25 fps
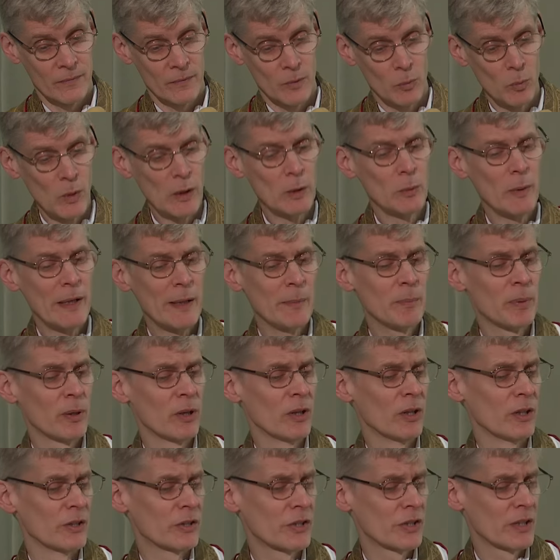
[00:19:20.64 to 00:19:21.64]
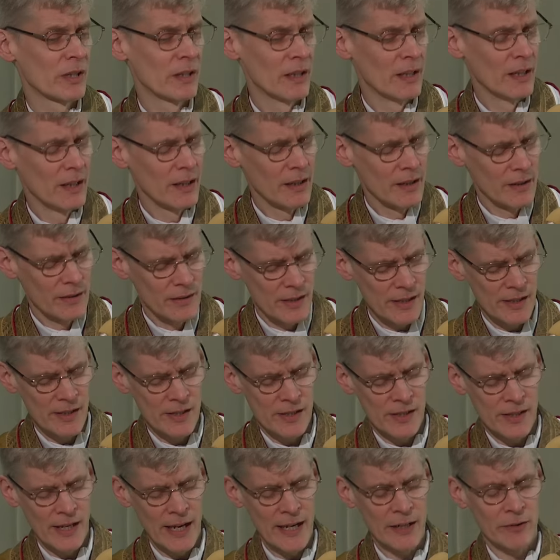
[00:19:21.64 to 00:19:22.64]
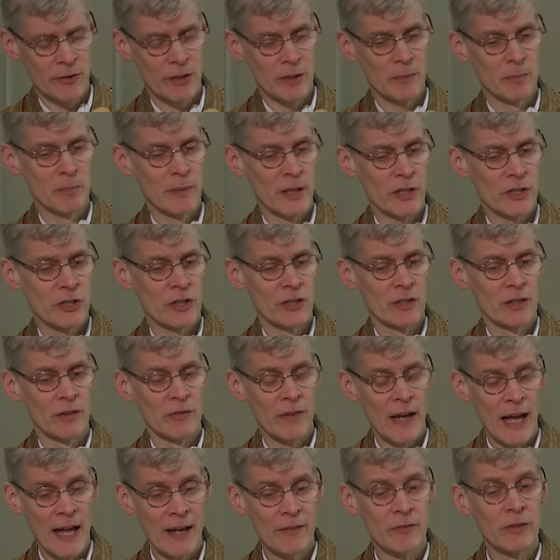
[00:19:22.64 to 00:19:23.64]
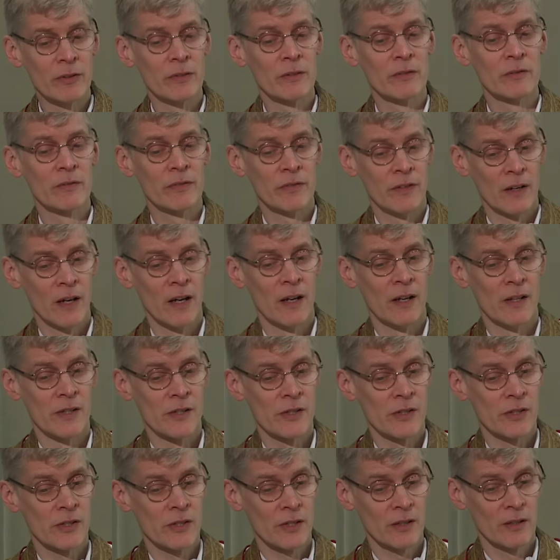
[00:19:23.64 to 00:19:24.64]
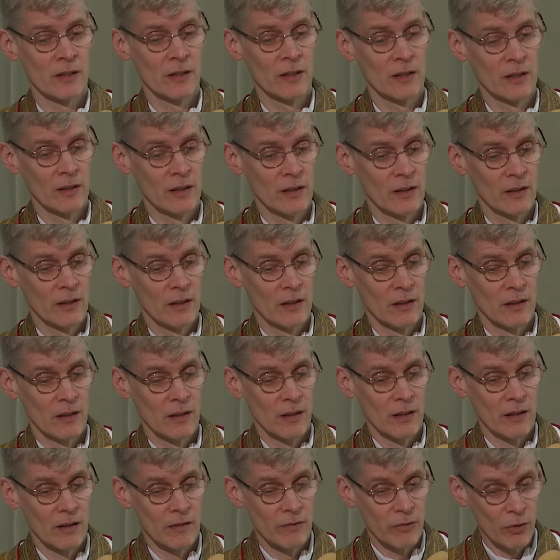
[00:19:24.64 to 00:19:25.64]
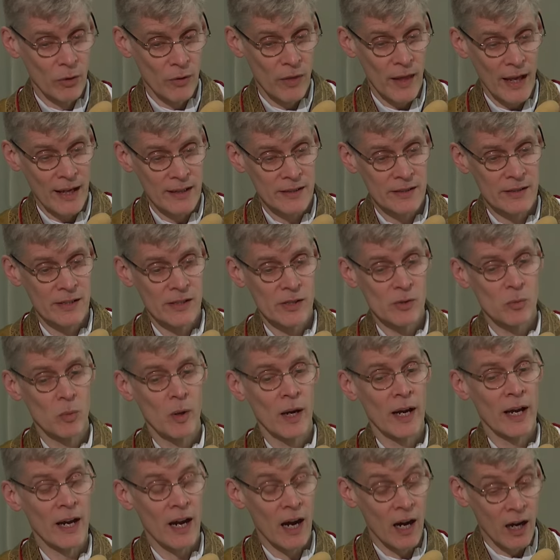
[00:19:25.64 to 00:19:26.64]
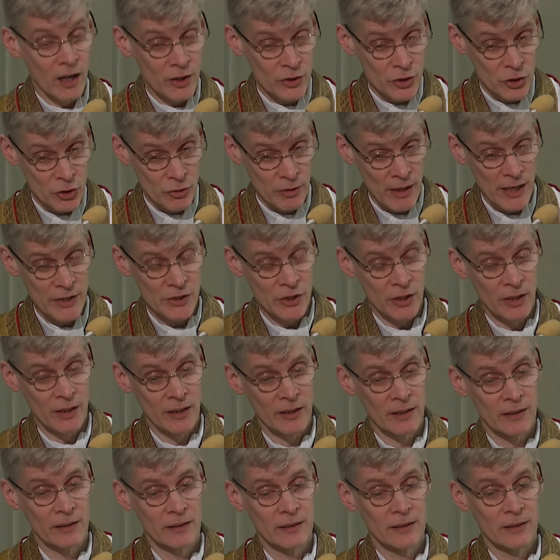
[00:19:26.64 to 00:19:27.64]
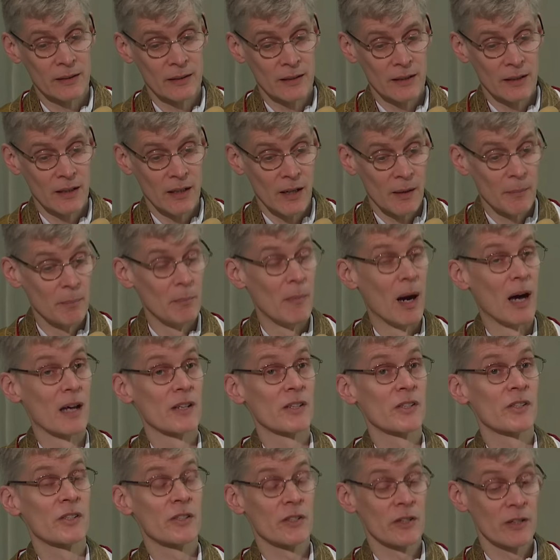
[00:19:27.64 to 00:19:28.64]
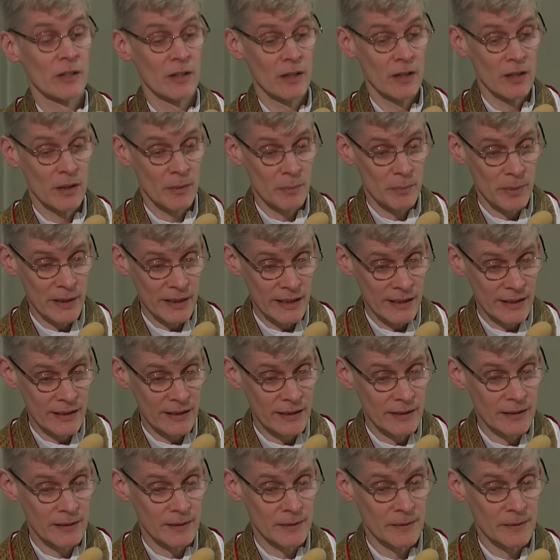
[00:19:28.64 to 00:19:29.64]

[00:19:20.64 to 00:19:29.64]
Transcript: Will we put this sacred mission of heaven first? For that is where our treasure must be.